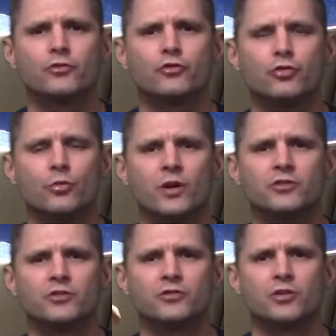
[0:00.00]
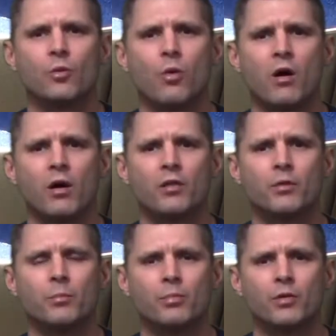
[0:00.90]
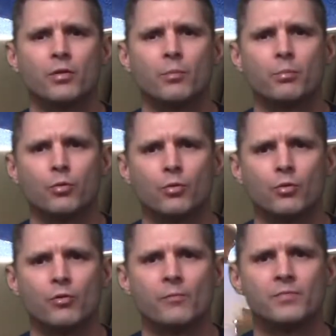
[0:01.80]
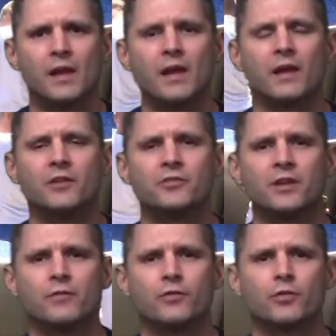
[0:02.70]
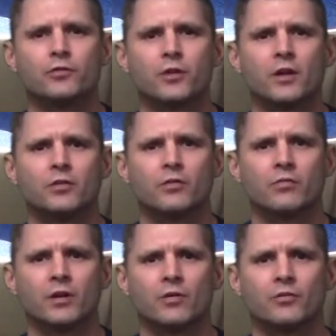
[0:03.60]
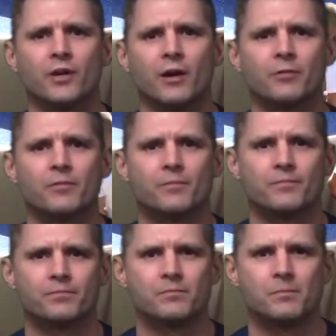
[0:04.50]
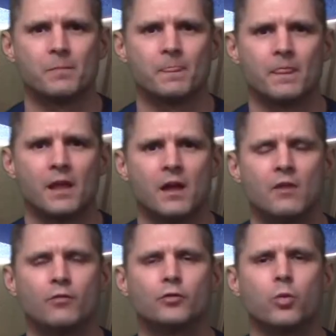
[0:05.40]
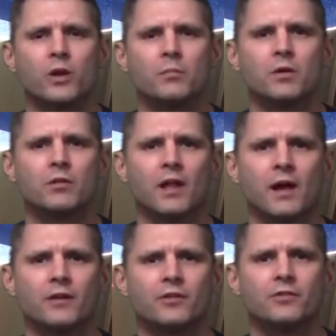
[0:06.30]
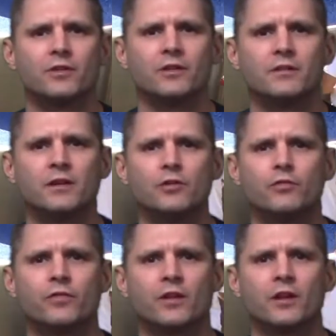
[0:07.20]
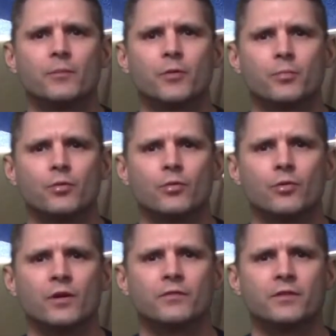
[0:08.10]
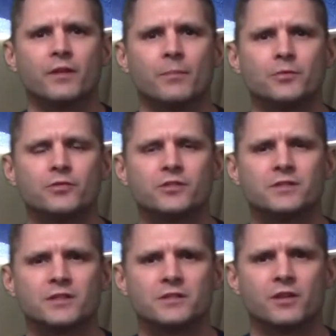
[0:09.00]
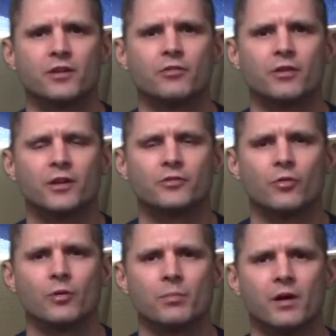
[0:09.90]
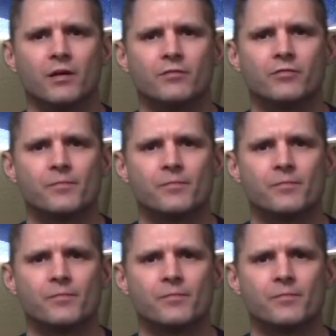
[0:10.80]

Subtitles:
2 inches in the pool, it is difficult to get the wrinkles out. For 20 mil liners, continue filling up the pool if the temperature is 60 degrees or above.